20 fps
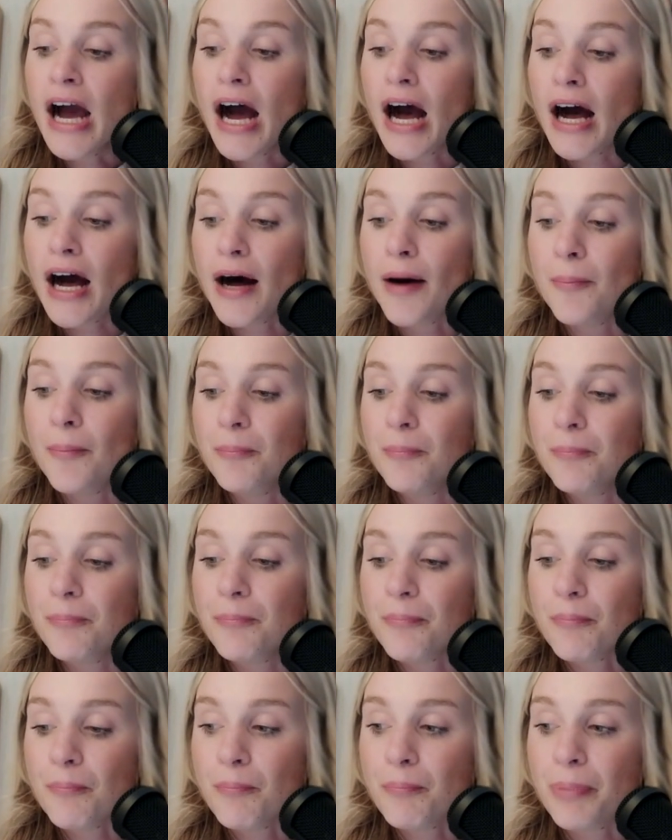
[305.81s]
Um,
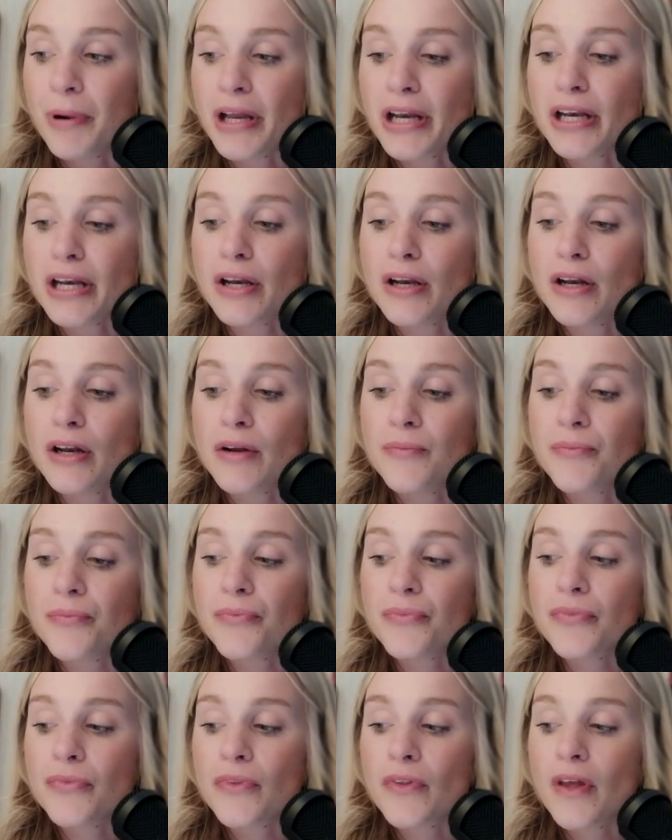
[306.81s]
but,
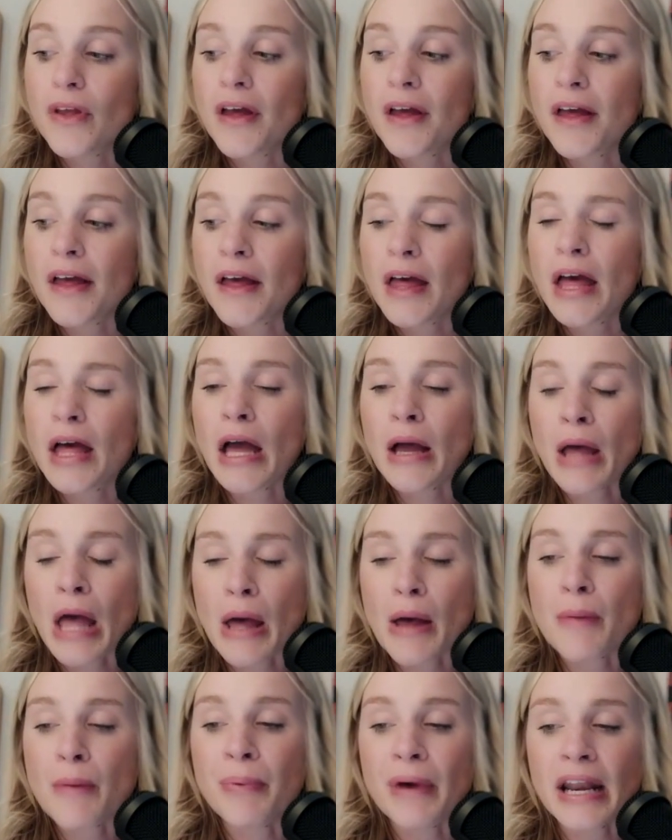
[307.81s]

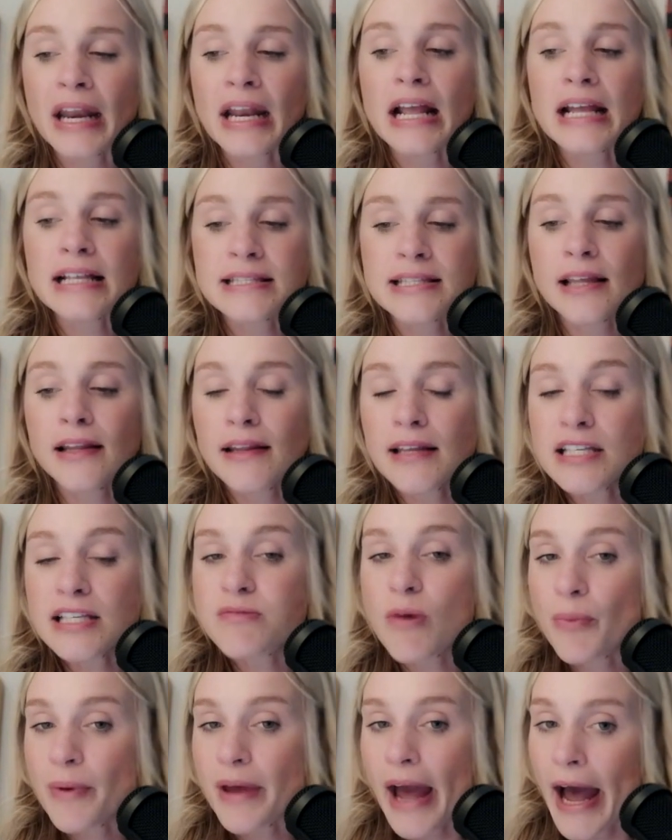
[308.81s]
eh, but it, it's at least
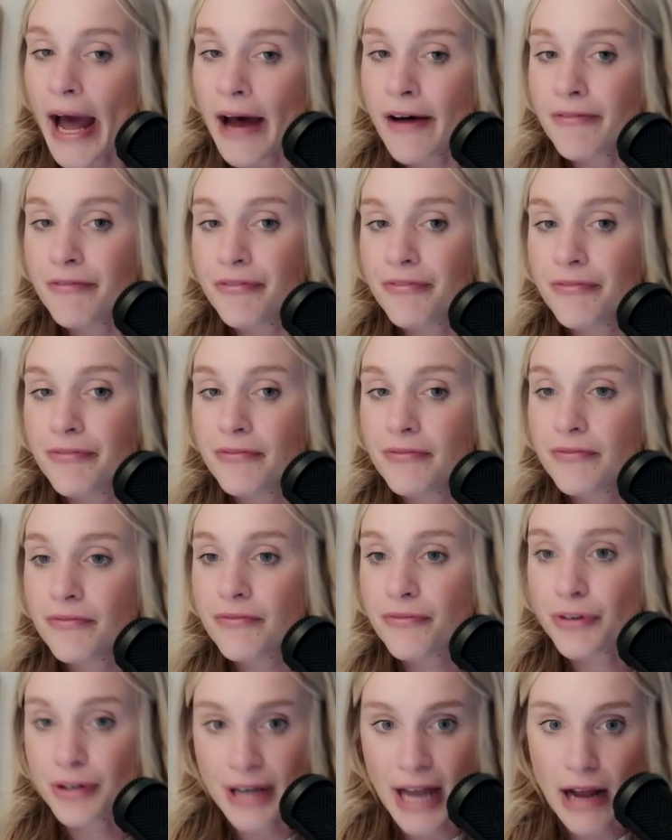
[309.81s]
what we have
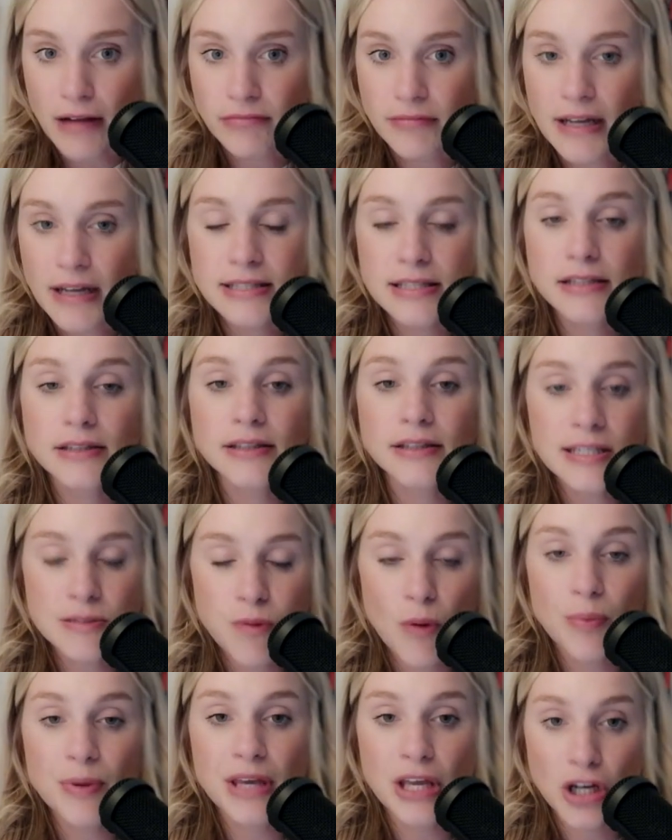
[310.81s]
for now. It's at least
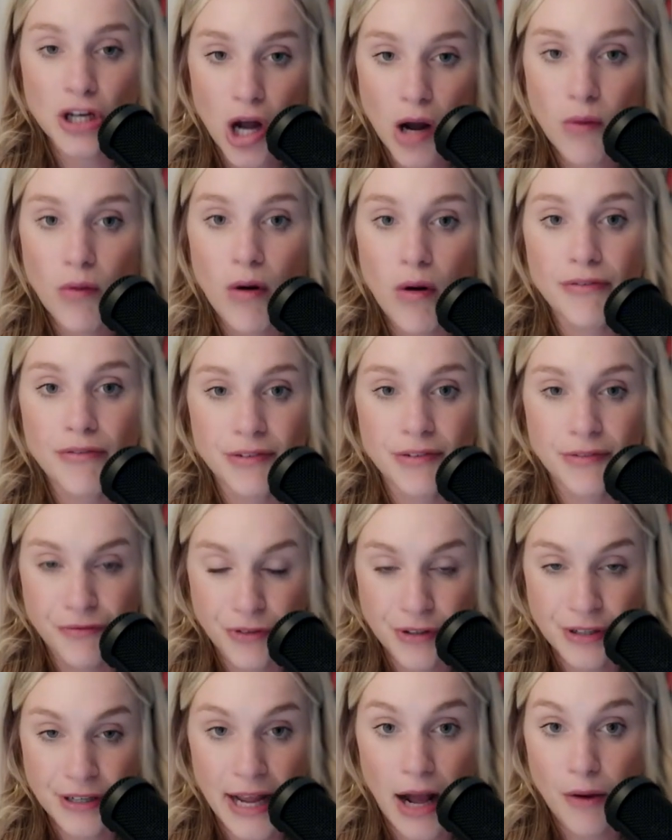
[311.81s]
what we can go off of
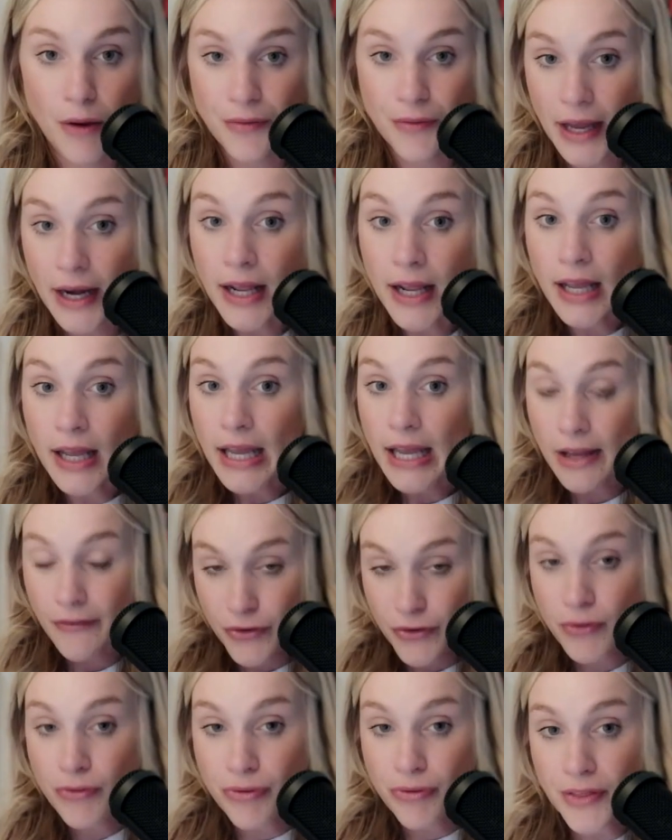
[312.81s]
for now. That if
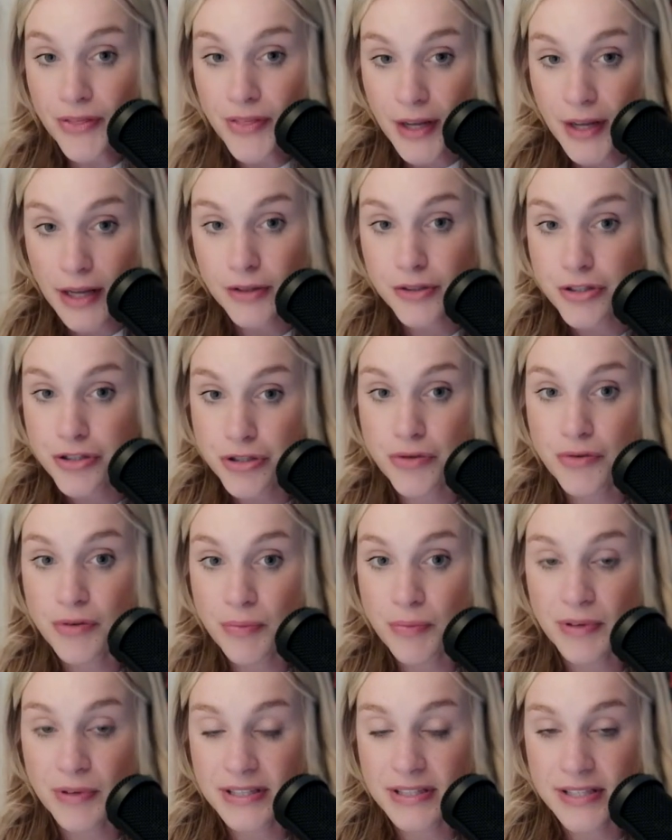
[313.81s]
you think that LSU
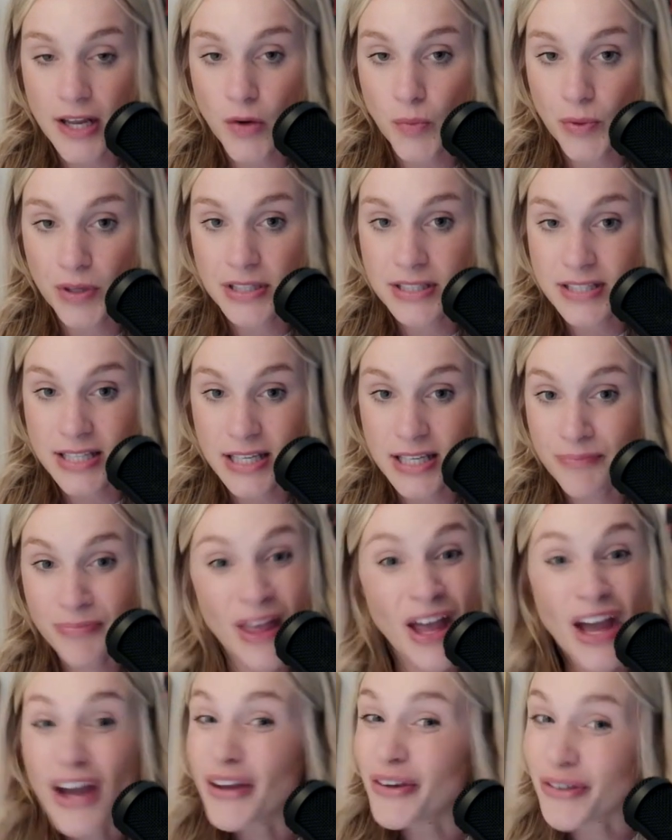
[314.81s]
can be a 10 win team,
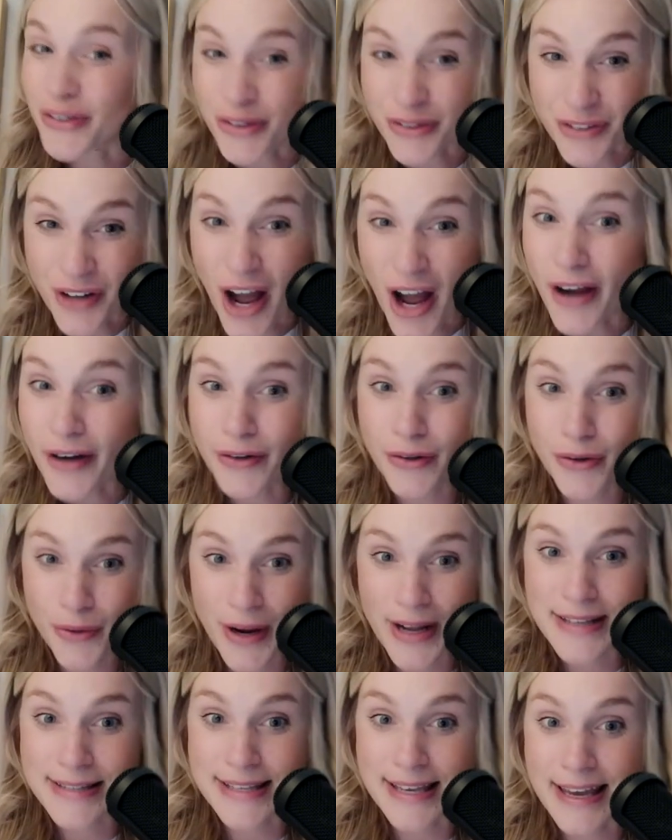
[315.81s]
you're not
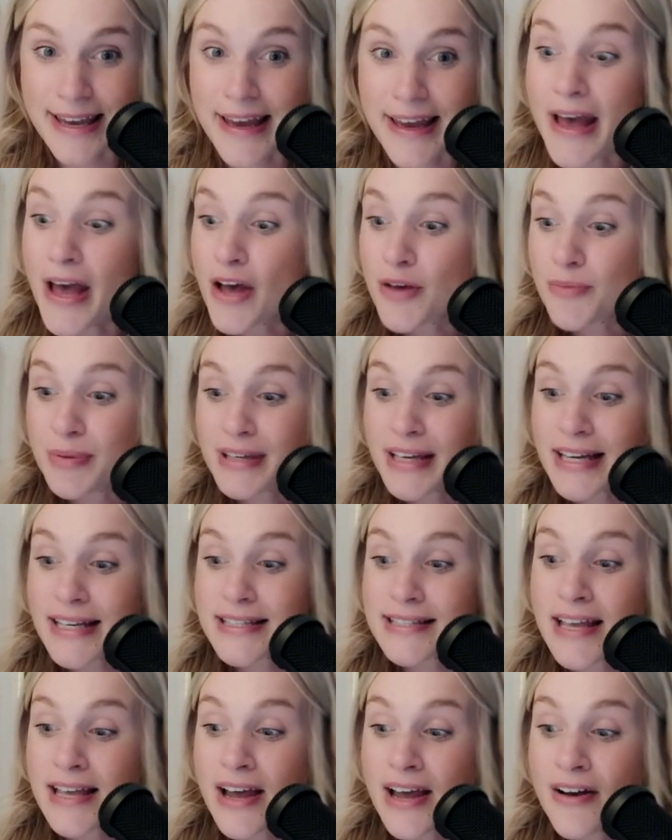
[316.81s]
crazy
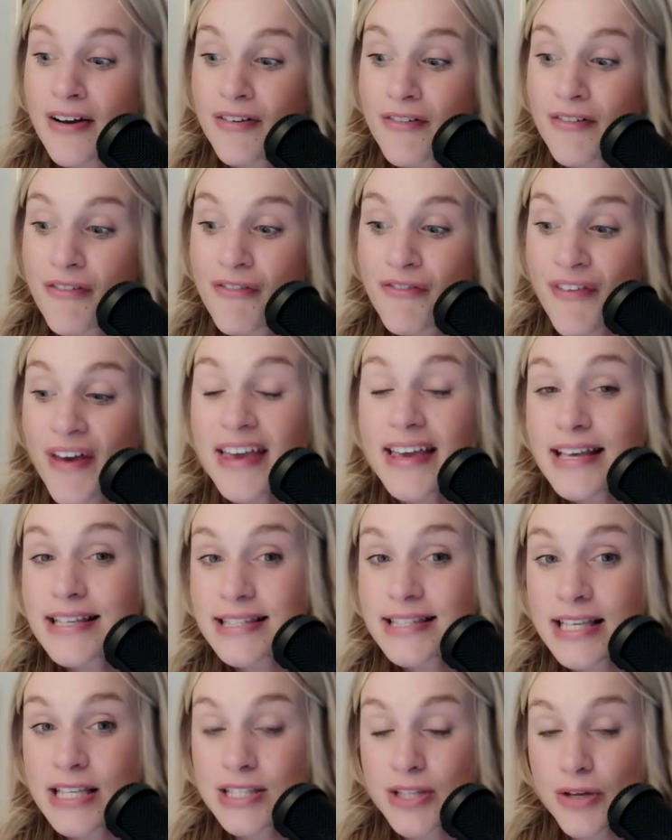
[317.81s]
because Vegas
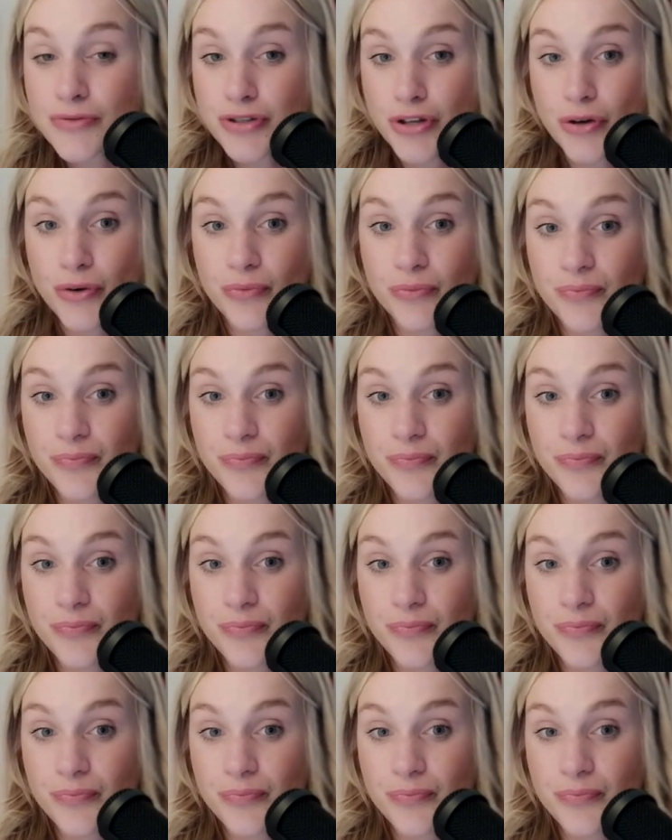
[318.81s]
thinks so too.